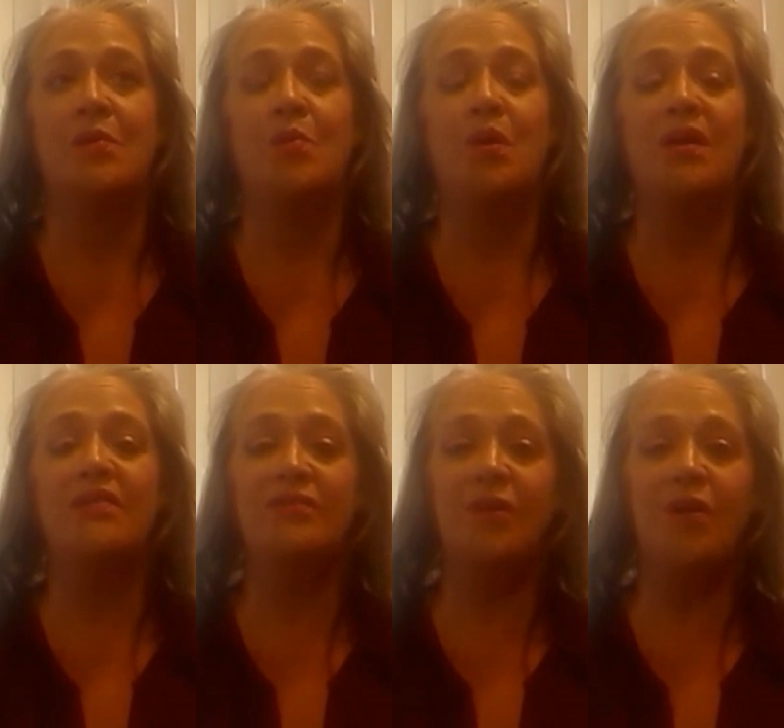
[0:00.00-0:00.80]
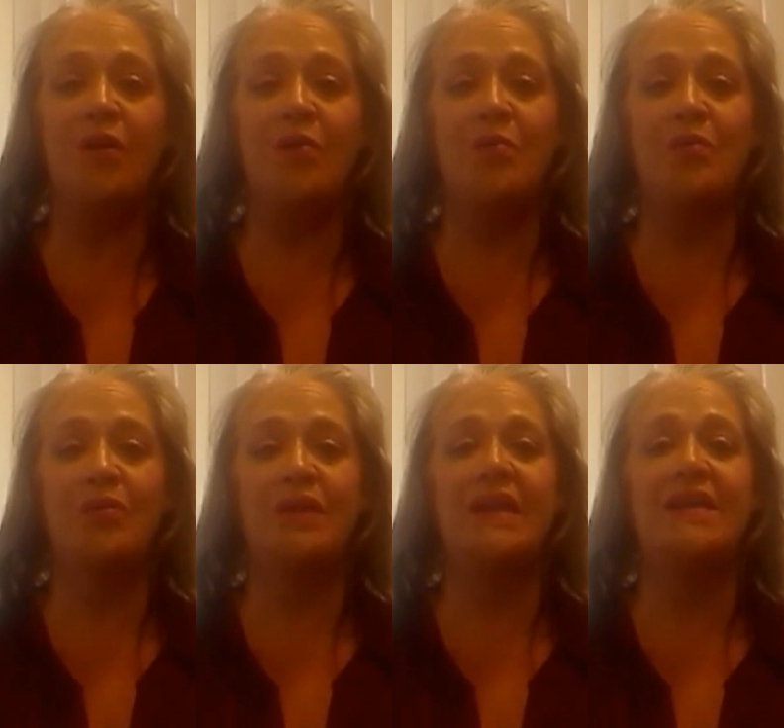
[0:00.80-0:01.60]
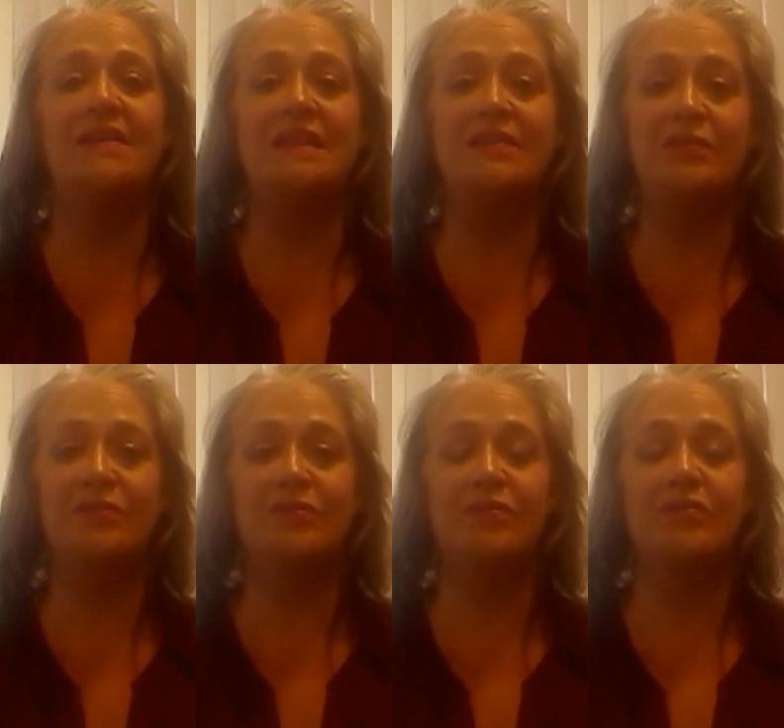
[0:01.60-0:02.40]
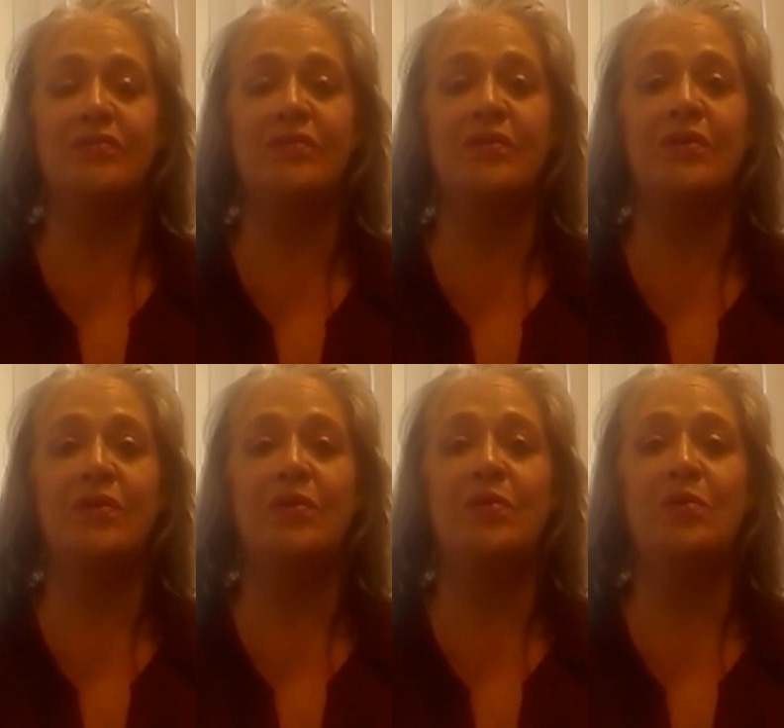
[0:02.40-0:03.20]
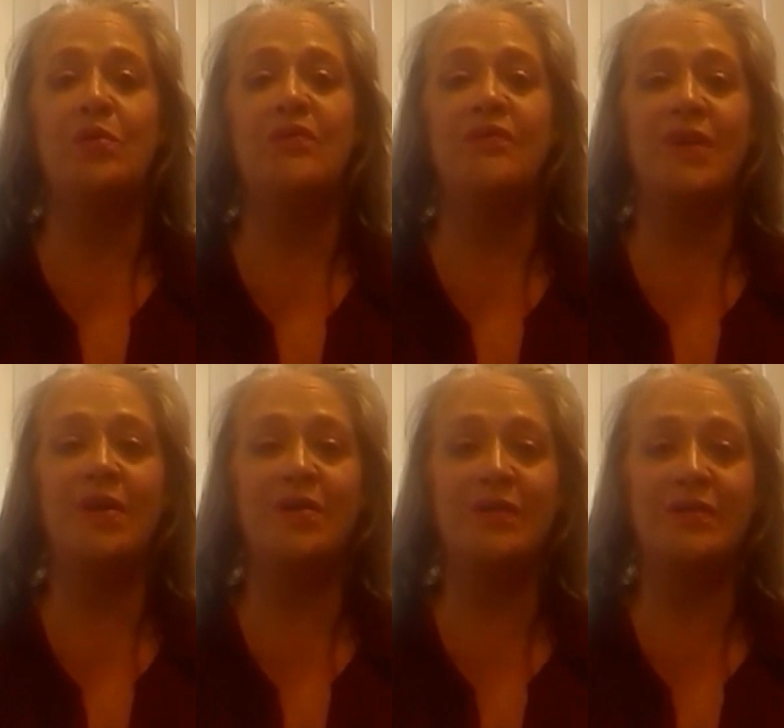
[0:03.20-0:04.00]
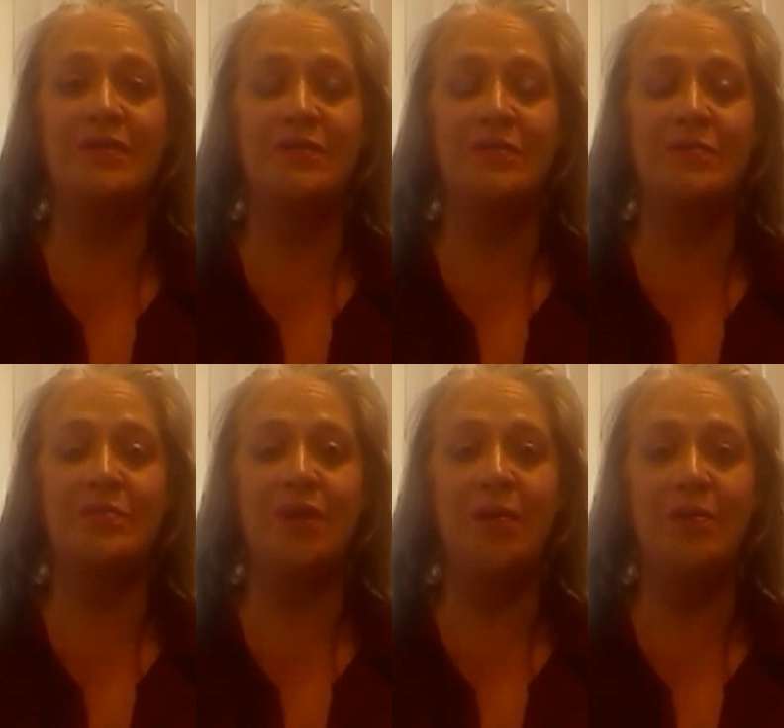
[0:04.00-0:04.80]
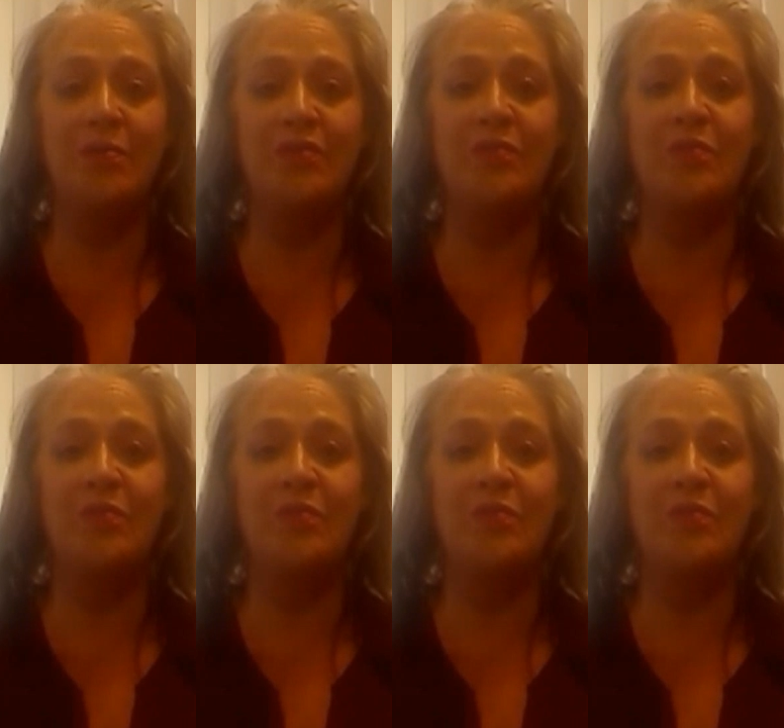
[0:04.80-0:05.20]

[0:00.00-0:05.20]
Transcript: What I saw were ENT surgeons who felt that this problem was